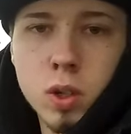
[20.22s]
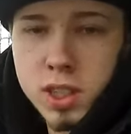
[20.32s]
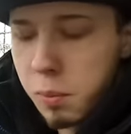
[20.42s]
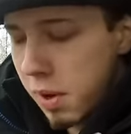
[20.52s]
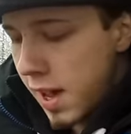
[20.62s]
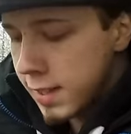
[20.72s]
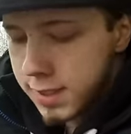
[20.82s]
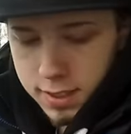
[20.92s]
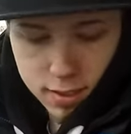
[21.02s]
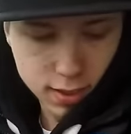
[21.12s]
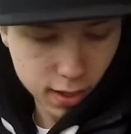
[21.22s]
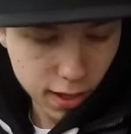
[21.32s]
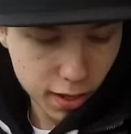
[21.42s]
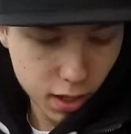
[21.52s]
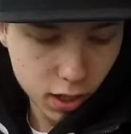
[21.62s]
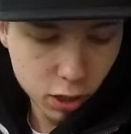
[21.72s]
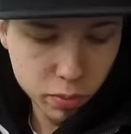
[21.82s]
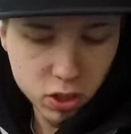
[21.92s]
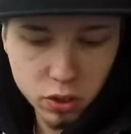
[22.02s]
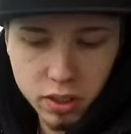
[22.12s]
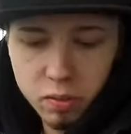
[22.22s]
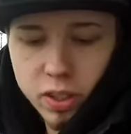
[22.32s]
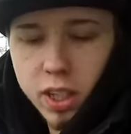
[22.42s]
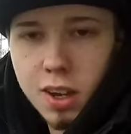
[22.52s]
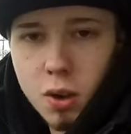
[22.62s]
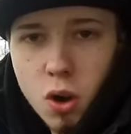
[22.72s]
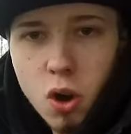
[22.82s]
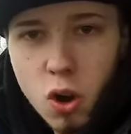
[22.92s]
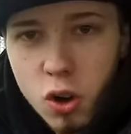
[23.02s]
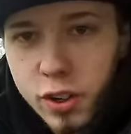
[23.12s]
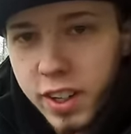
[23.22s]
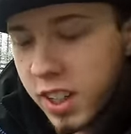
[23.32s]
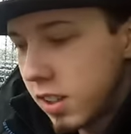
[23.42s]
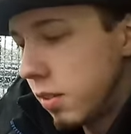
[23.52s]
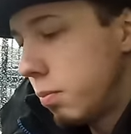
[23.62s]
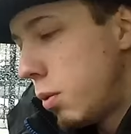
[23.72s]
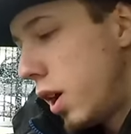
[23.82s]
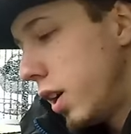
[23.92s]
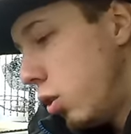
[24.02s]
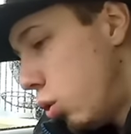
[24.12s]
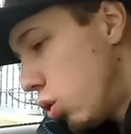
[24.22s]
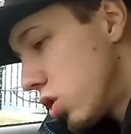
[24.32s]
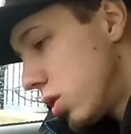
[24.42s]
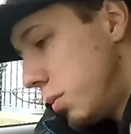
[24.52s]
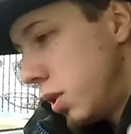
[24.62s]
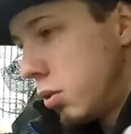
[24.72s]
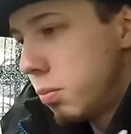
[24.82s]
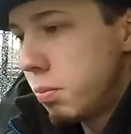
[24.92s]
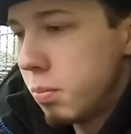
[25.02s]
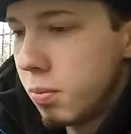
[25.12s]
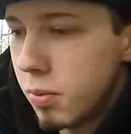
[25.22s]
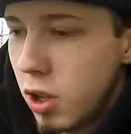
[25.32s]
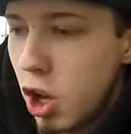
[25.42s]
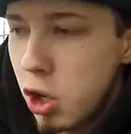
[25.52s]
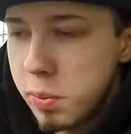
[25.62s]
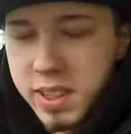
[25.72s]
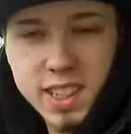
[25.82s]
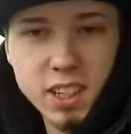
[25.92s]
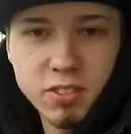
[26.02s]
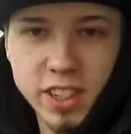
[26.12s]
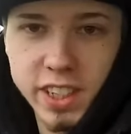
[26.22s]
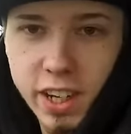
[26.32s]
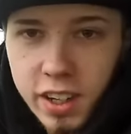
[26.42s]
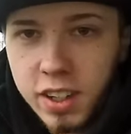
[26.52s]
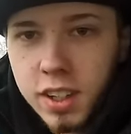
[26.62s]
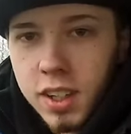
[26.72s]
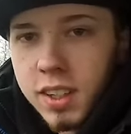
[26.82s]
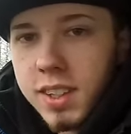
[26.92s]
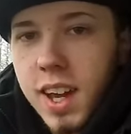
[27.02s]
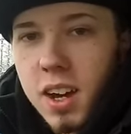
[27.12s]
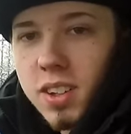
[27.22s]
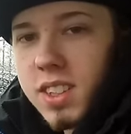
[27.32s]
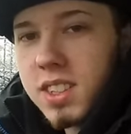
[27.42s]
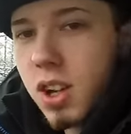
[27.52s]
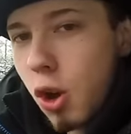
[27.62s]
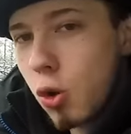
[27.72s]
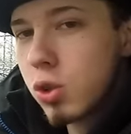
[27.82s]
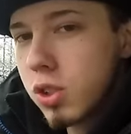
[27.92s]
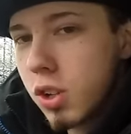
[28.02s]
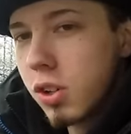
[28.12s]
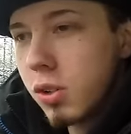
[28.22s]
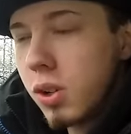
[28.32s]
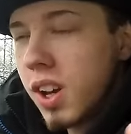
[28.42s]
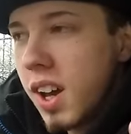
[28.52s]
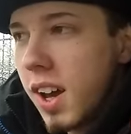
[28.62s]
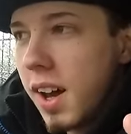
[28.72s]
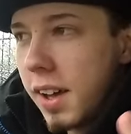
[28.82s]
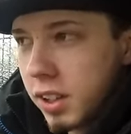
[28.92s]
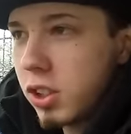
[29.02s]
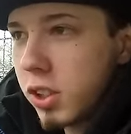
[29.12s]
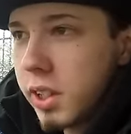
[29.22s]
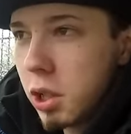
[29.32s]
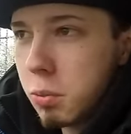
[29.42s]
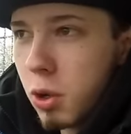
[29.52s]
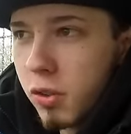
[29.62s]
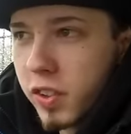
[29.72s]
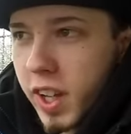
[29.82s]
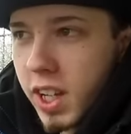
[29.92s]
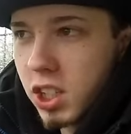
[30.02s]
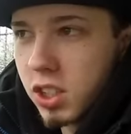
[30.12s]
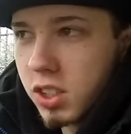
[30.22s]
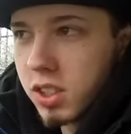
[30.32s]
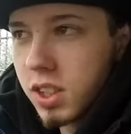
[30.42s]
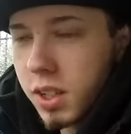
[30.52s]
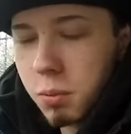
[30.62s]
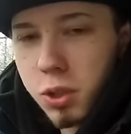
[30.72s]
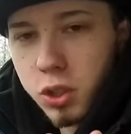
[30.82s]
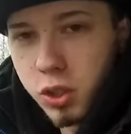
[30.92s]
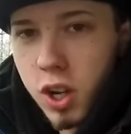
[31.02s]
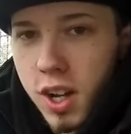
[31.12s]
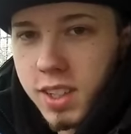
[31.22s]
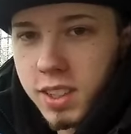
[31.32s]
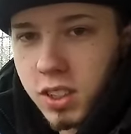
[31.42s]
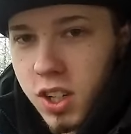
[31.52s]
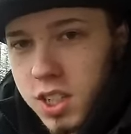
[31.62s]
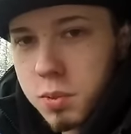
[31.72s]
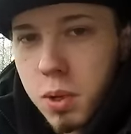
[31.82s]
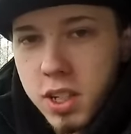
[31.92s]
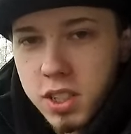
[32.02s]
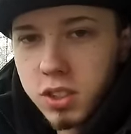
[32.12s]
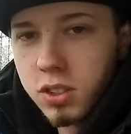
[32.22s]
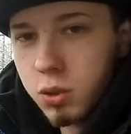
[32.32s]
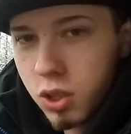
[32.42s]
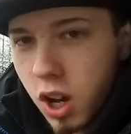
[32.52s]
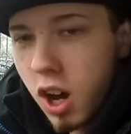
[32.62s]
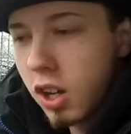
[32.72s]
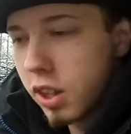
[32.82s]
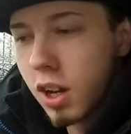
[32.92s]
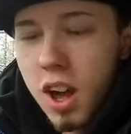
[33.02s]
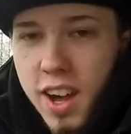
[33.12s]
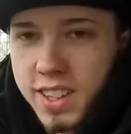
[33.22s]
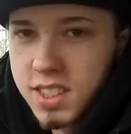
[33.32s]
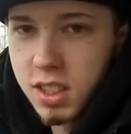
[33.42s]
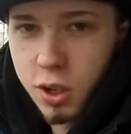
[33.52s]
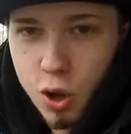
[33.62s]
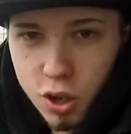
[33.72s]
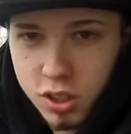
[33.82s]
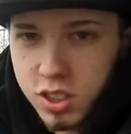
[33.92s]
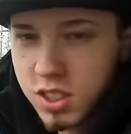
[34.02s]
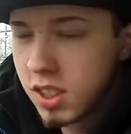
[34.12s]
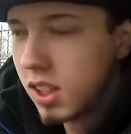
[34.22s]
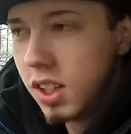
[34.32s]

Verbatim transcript: What's up lads? Today I'm going to be doing a video on my awesome little OBD reader. Now this is also a good little modifications thing where you guys can customize your car, the lights, the locks,